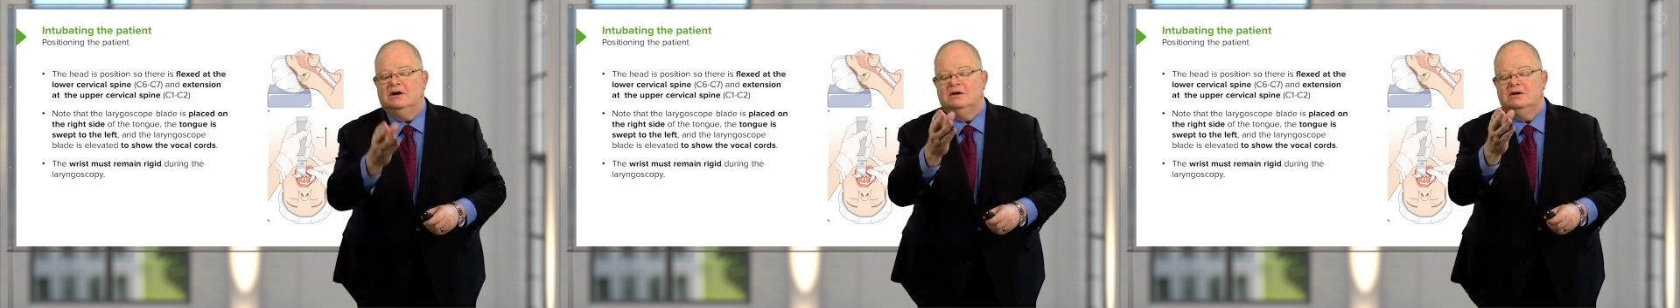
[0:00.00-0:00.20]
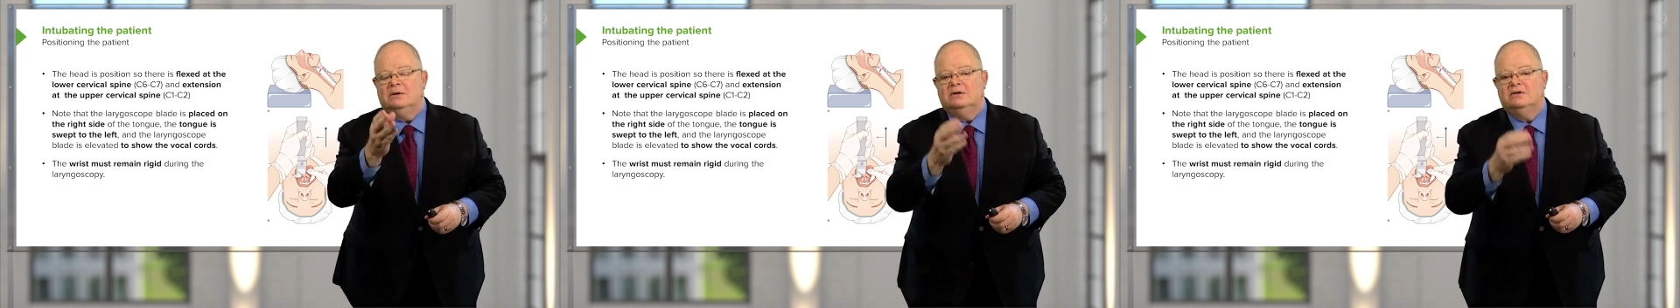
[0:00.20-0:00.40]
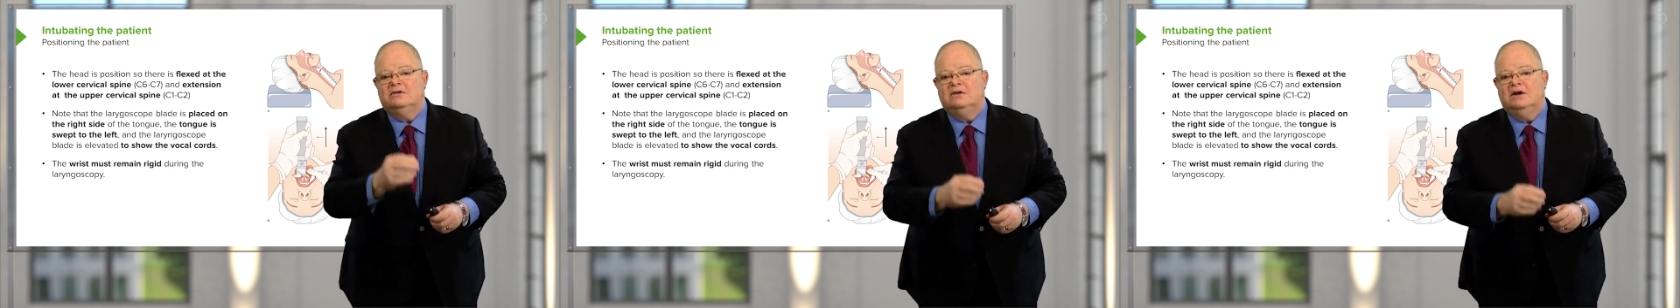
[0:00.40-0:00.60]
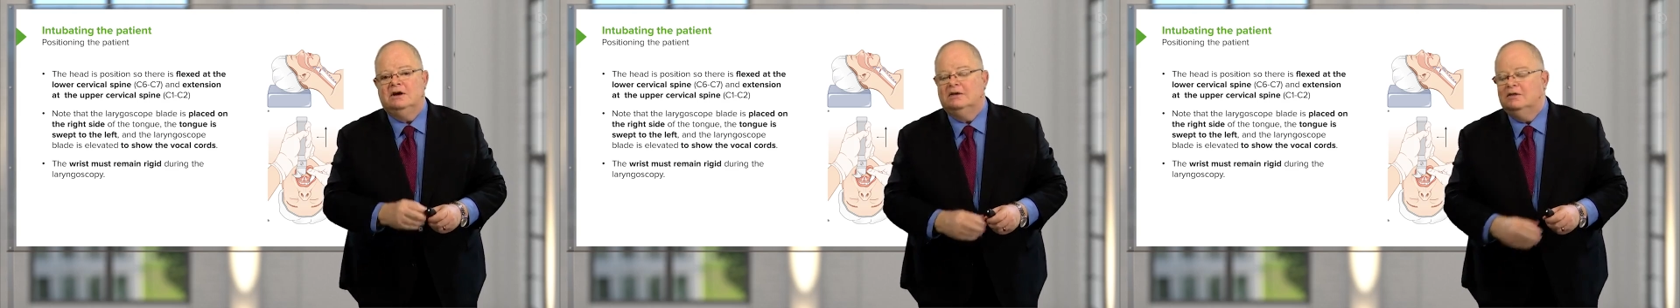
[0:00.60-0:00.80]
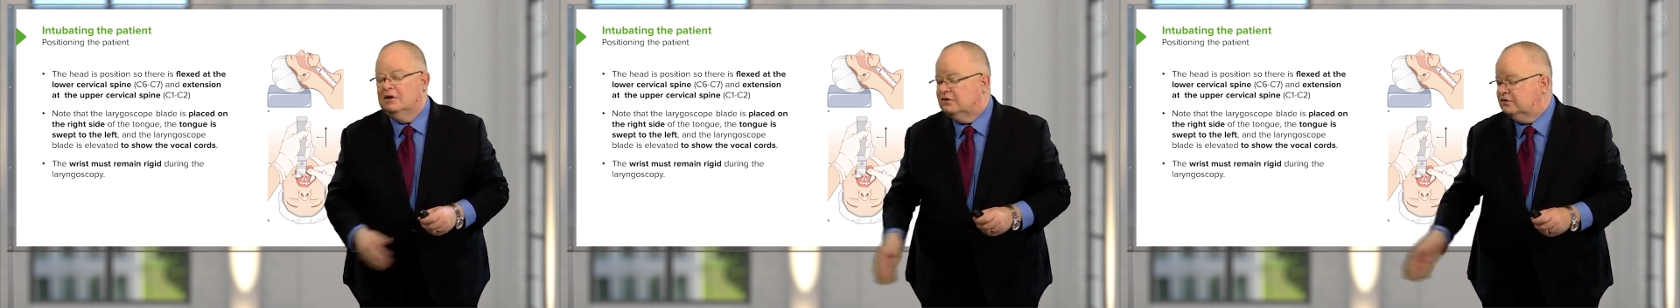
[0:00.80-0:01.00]
And you can see
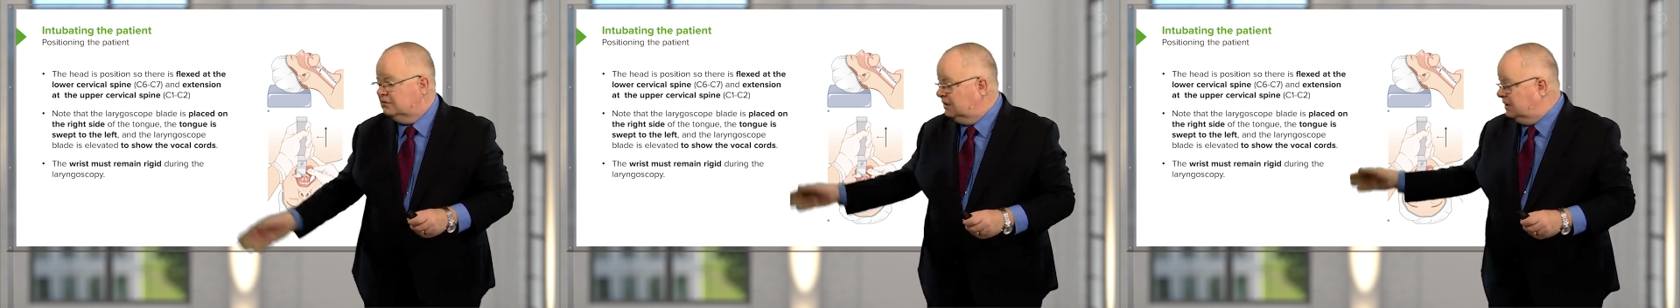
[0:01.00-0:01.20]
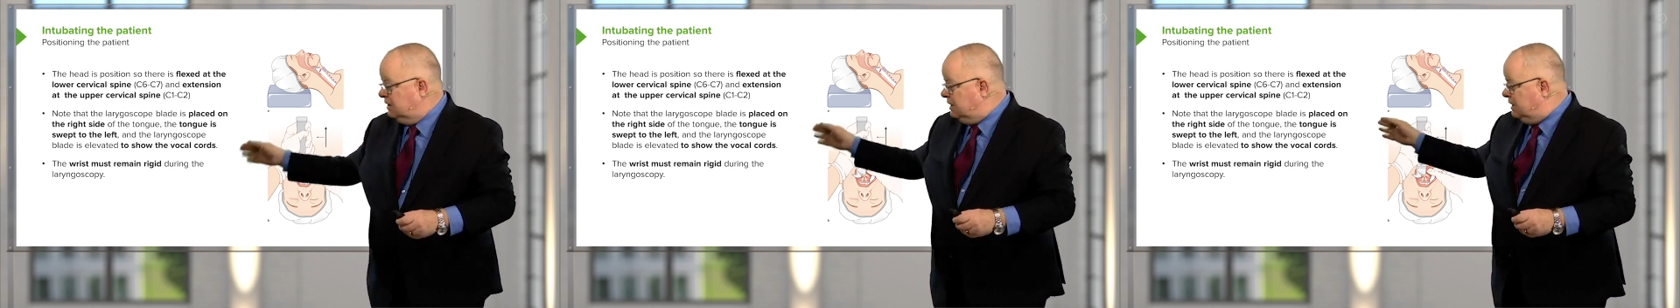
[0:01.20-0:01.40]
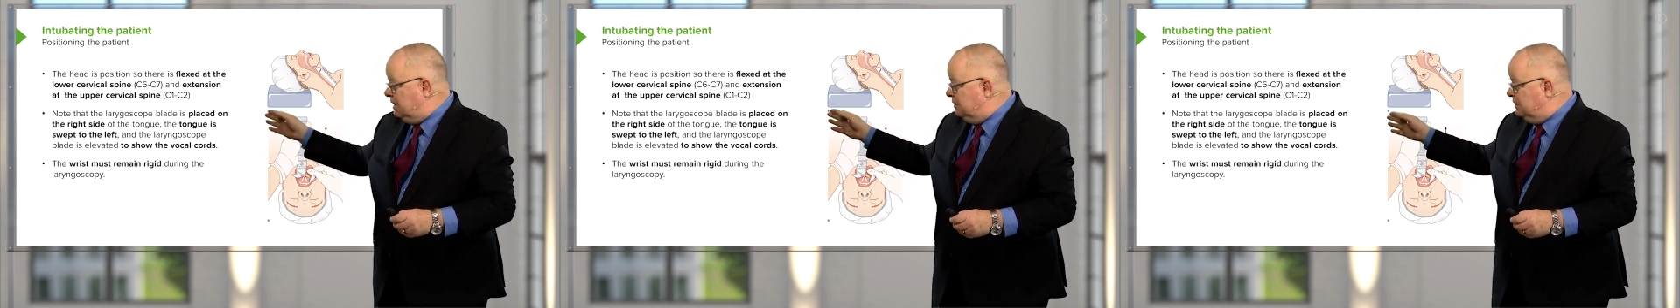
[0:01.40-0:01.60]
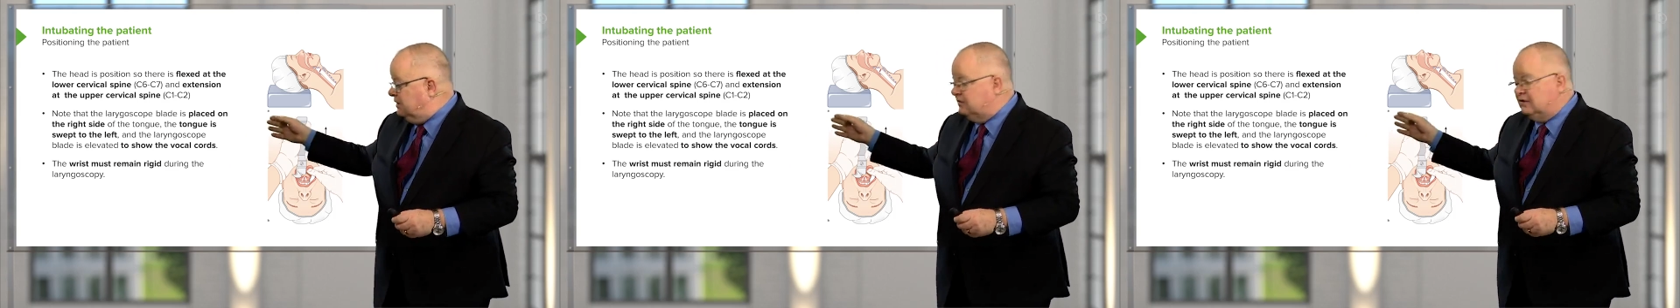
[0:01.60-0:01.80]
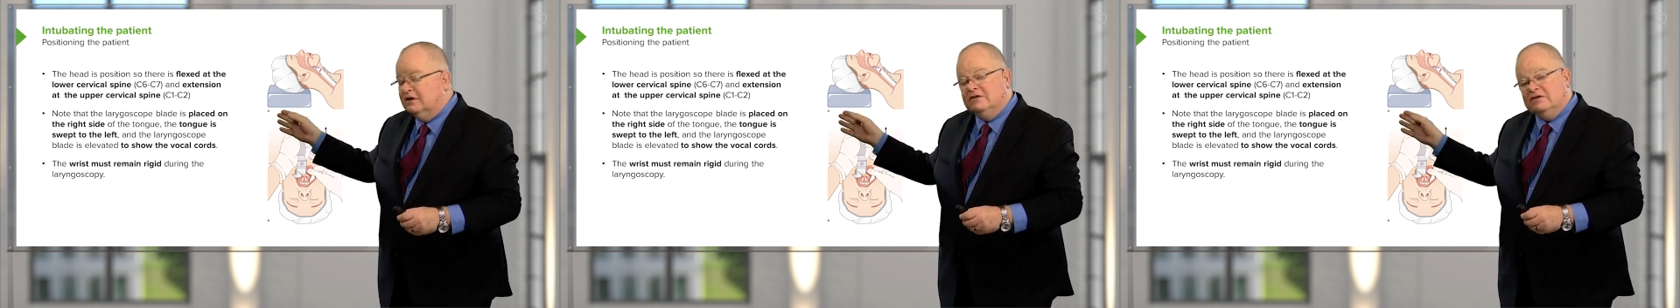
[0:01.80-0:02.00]
in this
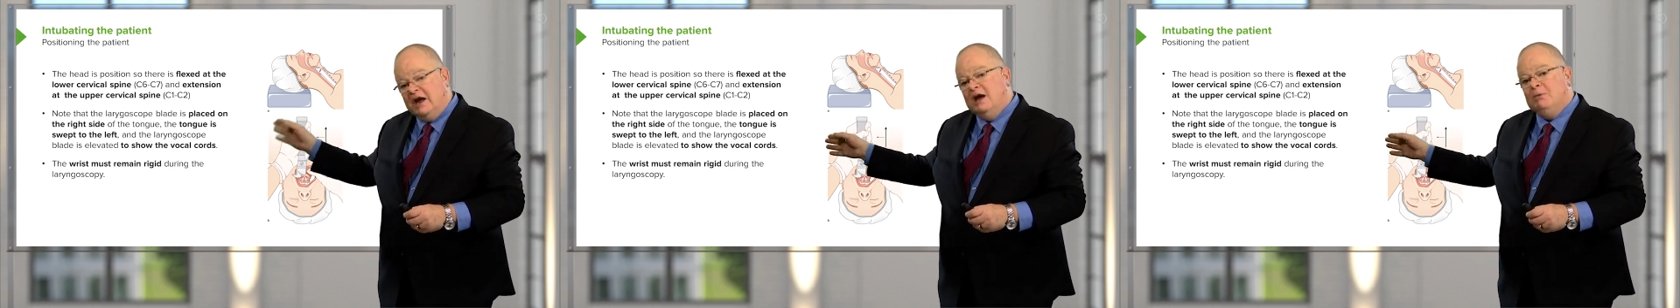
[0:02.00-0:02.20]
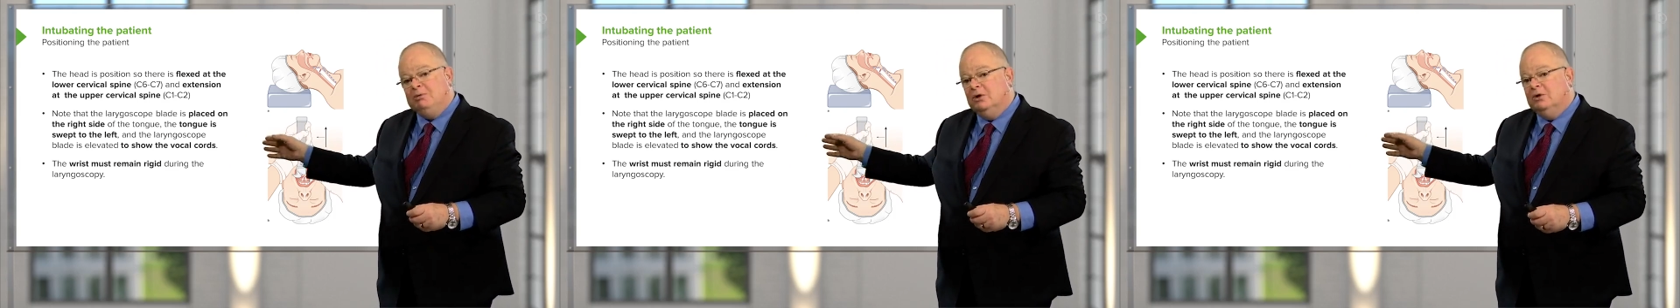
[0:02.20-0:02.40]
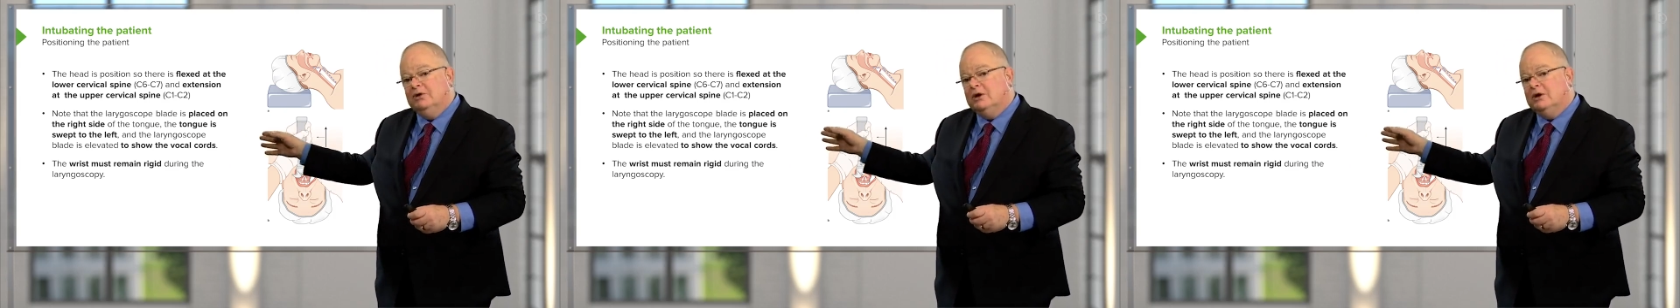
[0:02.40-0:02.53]
example,